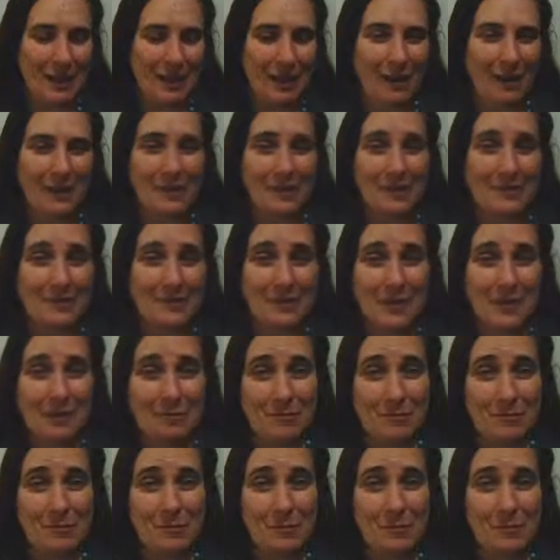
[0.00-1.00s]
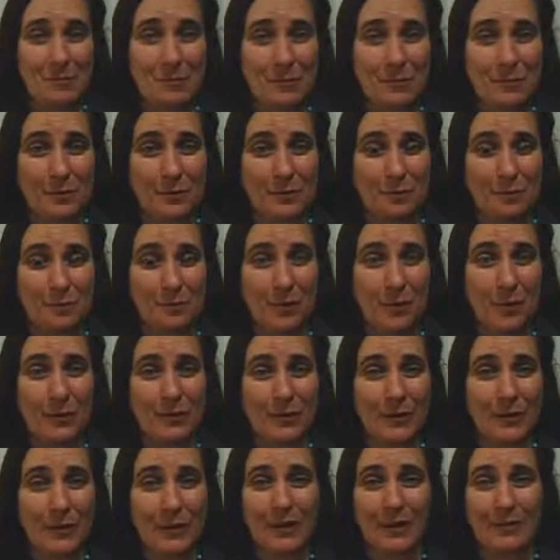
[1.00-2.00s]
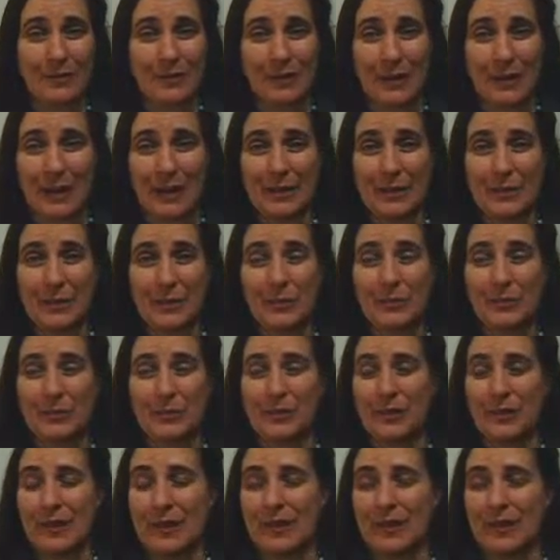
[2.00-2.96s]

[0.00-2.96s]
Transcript: Uh, so that was the, the protocol that I used.